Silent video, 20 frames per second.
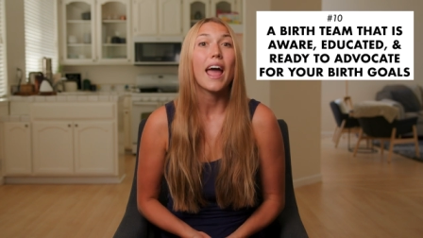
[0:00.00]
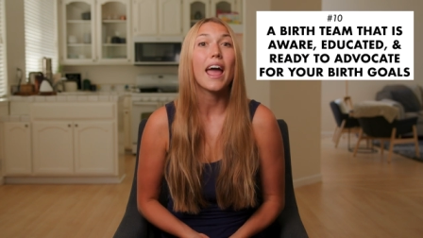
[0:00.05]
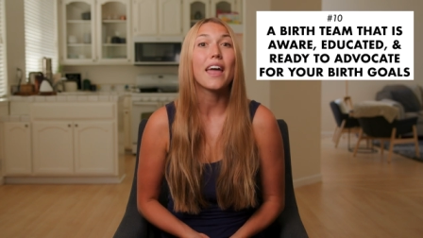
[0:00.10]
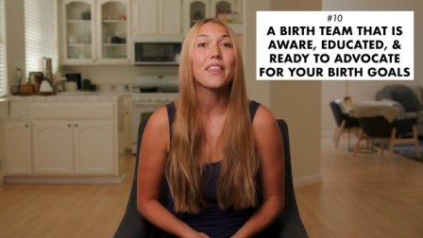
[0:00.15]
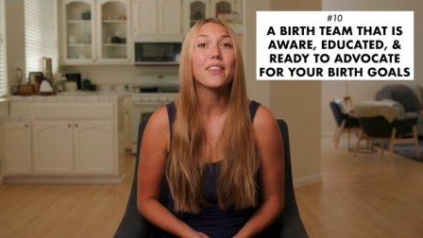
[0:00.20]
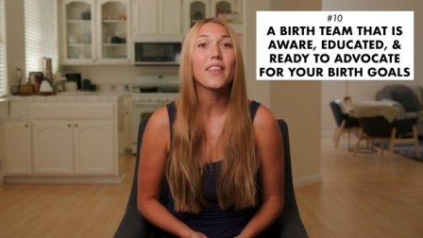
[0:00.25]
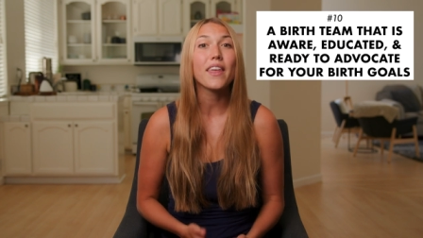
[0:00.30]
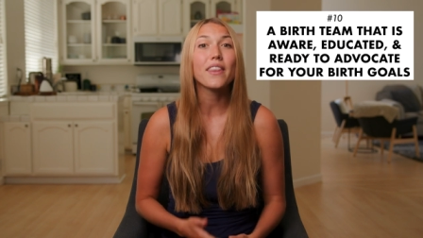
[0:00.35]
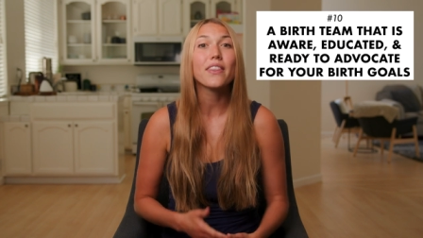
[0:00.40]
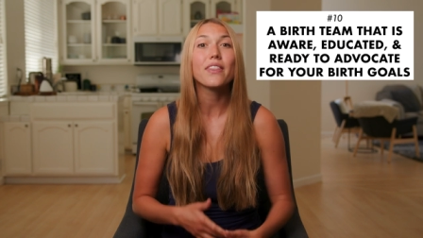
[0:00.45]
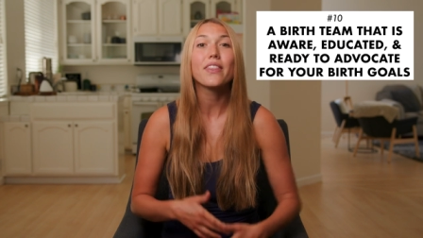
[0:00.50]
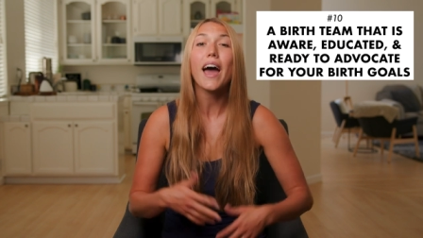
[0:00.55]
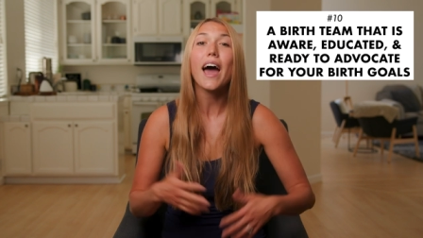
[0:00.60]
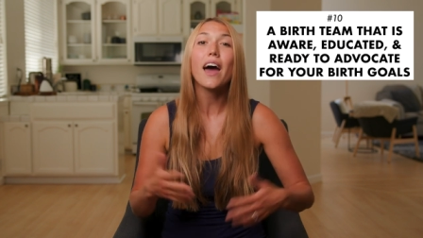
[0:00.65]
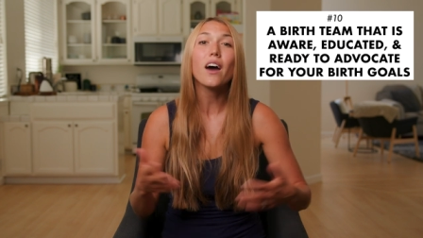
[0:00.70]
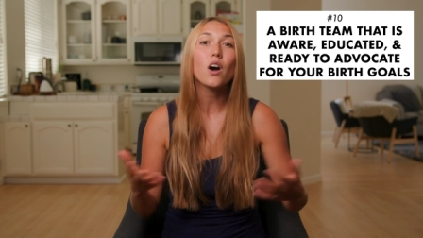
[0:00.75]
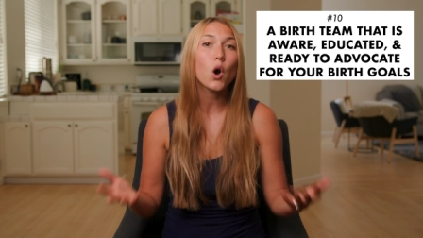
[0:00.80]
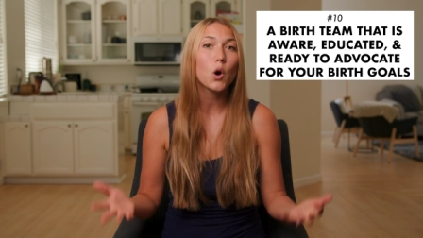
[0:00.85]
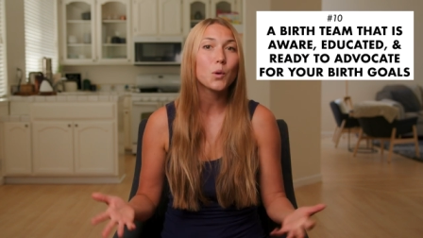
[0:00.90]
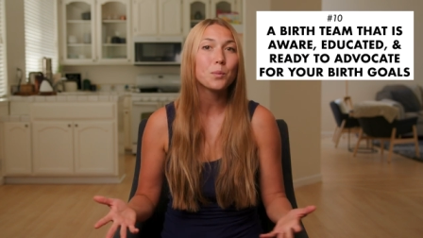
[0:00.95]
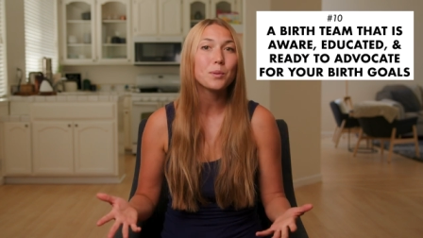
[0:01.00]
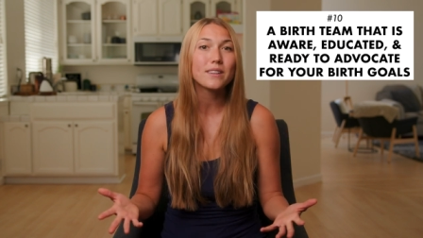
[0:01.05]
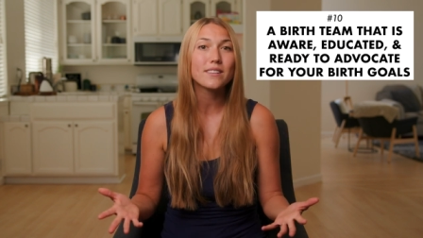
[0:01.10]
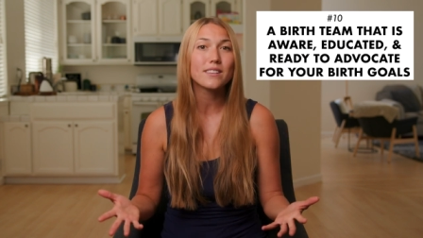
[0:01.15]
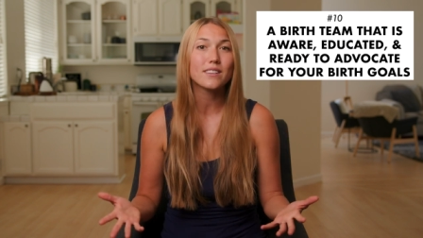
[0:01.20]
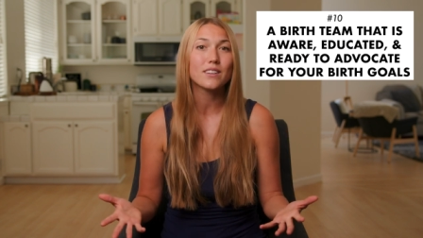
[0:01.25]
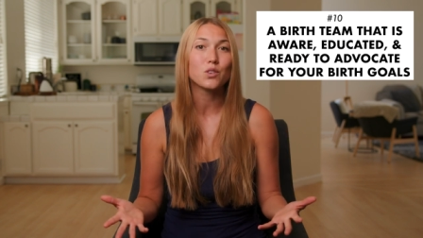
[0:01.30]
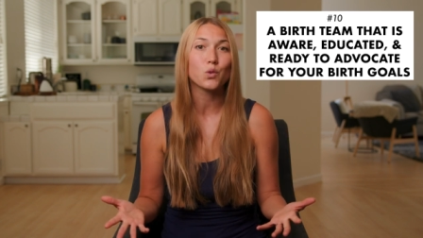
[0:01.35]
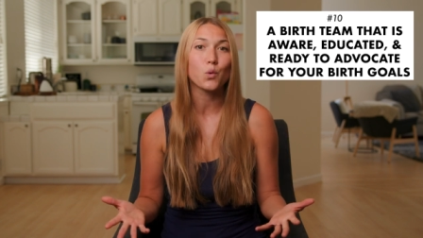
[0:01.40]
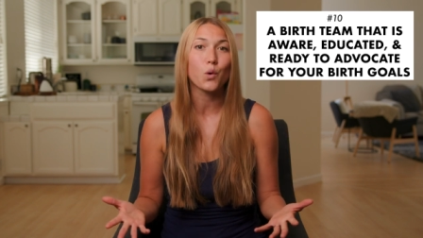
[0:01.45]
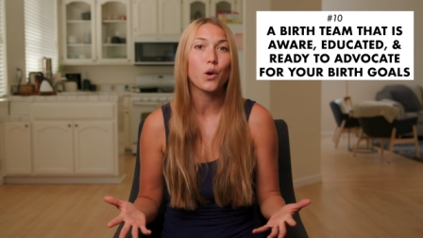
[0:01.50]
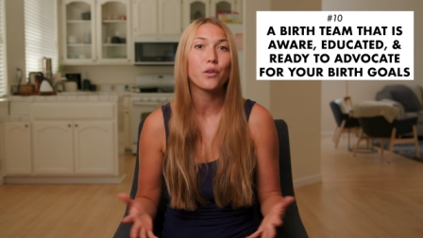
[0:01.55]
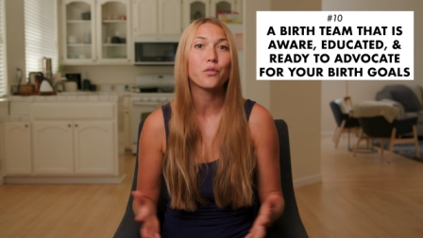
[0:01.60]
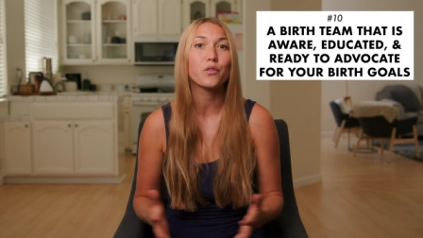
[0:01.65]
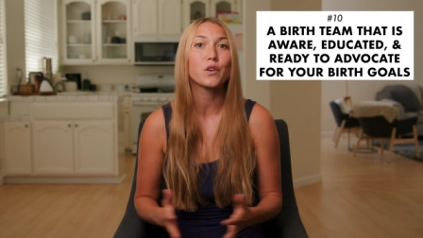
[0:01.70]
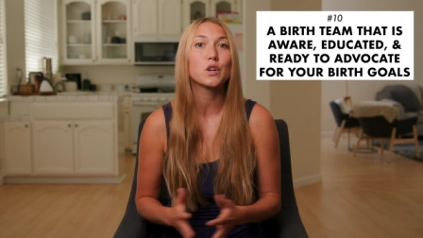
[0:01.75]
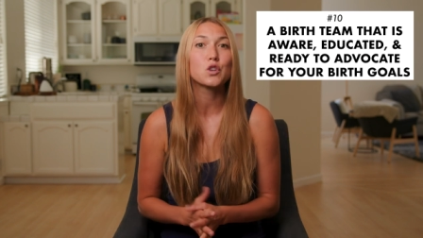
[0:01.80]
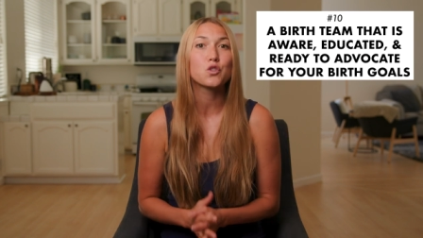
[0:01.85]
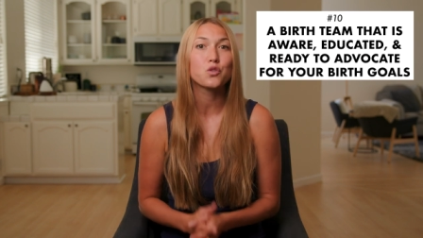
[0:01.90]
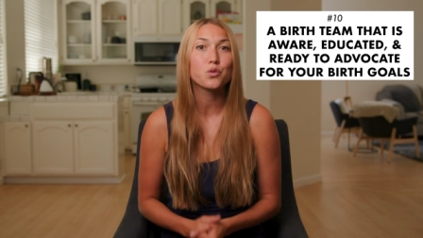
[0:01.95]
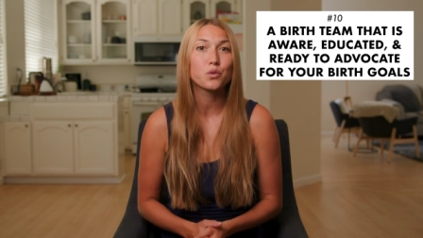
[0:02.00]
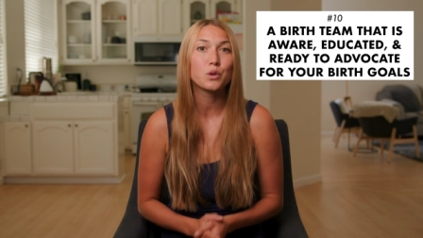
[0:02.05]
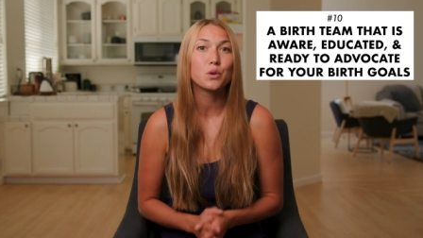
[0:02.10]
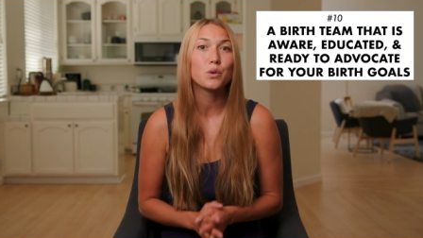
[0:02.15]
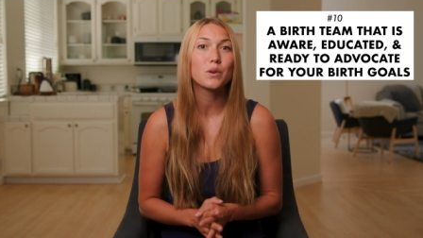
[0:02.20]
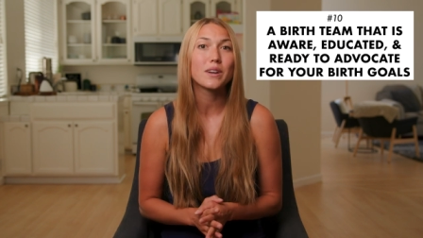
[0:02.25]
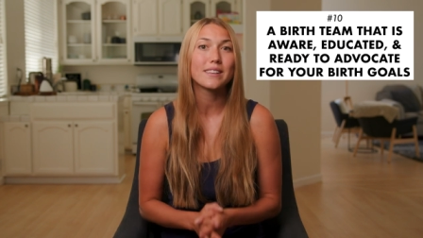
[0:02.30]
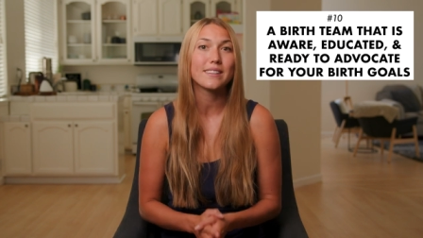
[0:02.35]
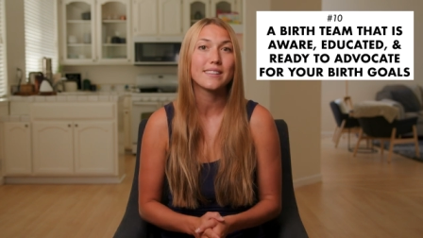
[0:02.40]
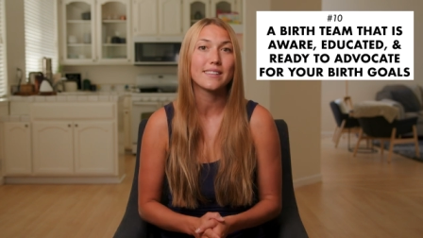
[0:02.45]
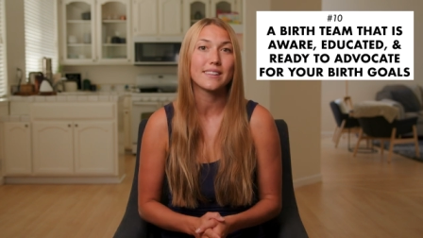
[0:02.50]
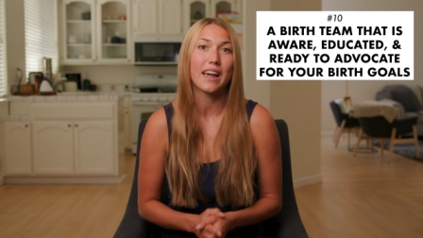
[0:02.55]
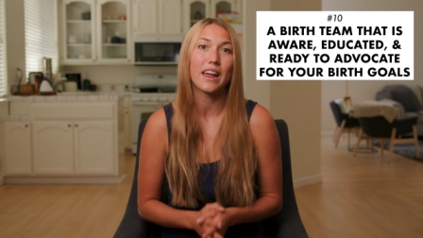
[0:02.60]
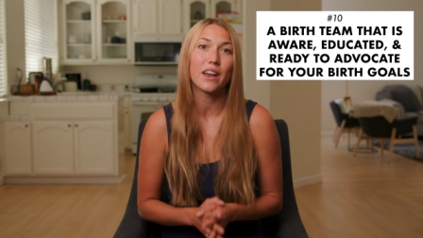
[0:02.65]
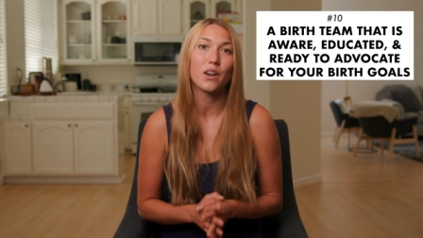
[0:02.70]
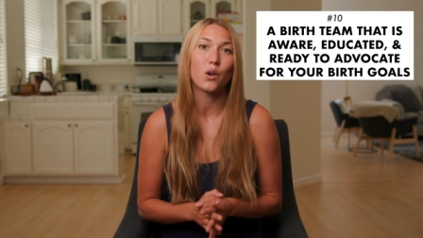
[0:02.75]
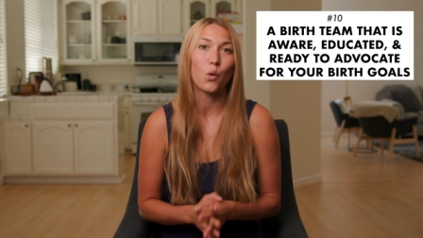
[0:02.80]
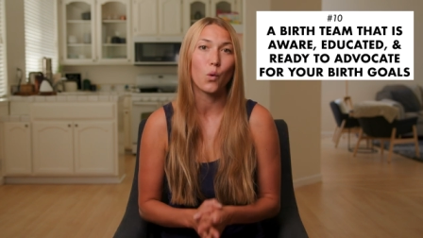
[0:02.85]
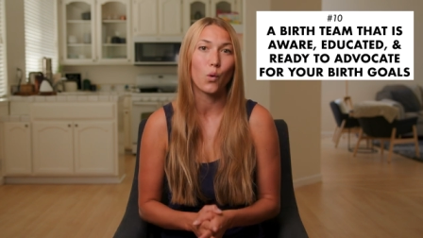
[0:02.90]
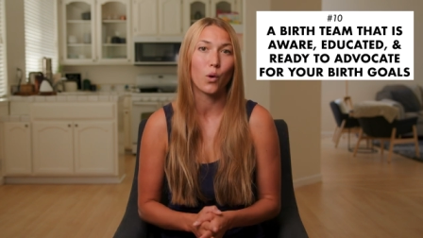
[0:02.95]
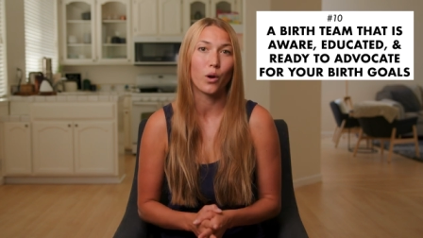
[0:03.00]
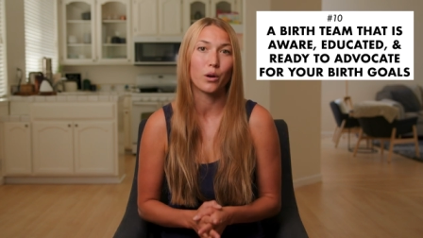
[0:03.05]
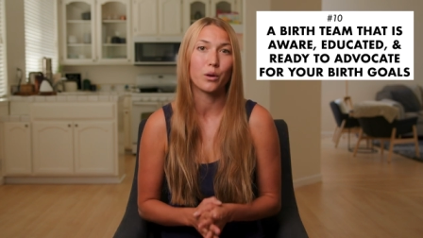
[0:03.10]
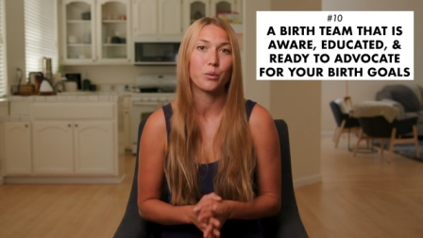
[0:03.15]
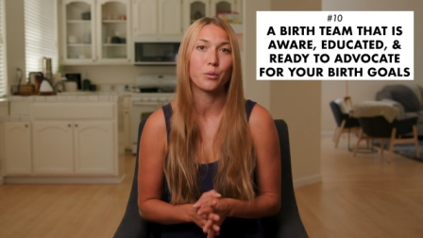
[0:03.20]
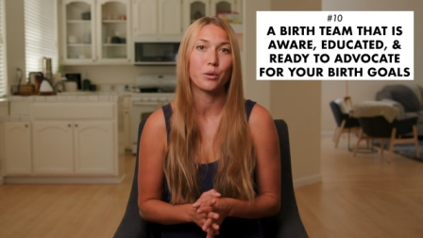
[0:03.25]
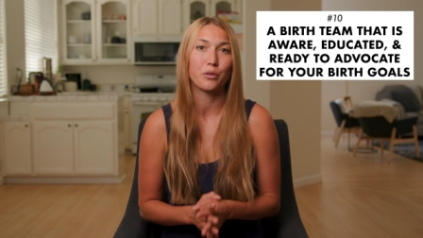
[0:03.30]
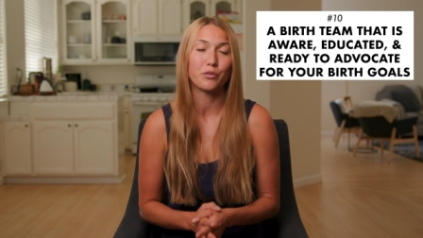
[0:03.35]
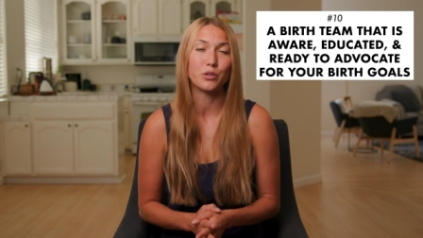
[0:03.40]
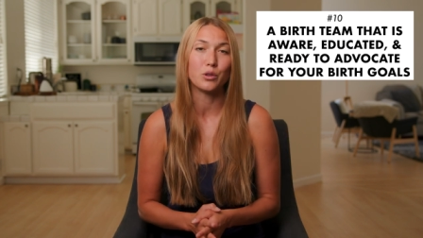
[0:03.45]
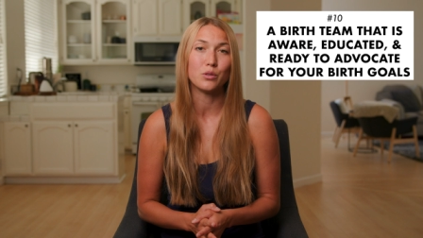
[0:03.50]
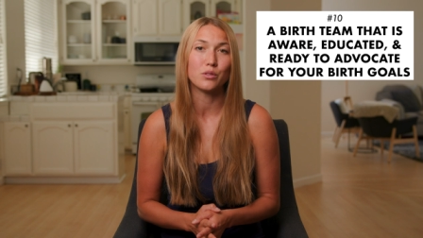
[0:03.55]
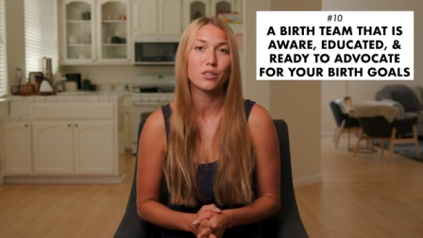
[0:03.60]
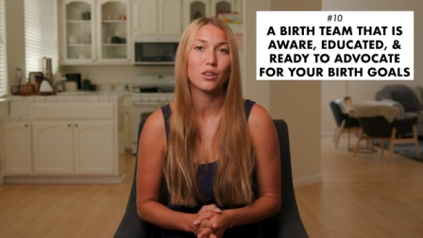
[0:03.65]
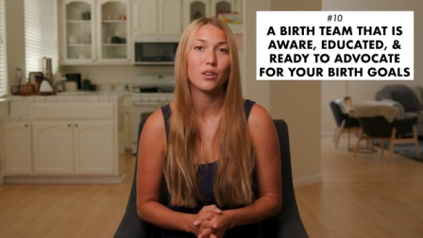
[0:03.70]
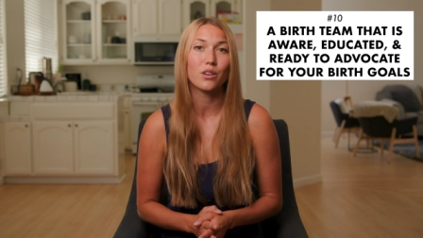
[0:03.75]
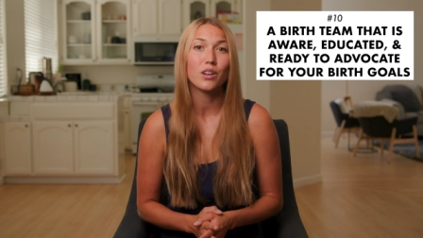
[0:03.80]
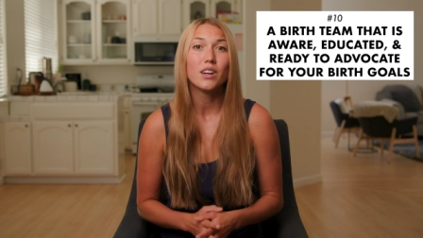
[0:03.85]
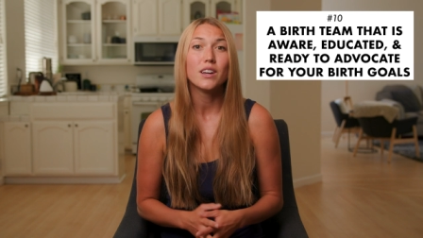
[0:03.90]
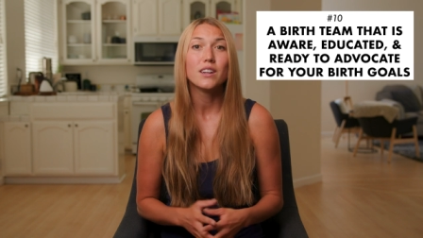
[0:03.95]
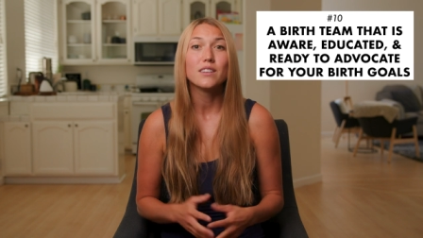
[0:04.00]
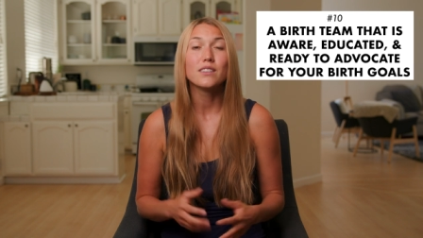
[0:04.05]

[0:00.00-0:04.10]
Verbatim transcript: And then that opens the door for true consent or refusal.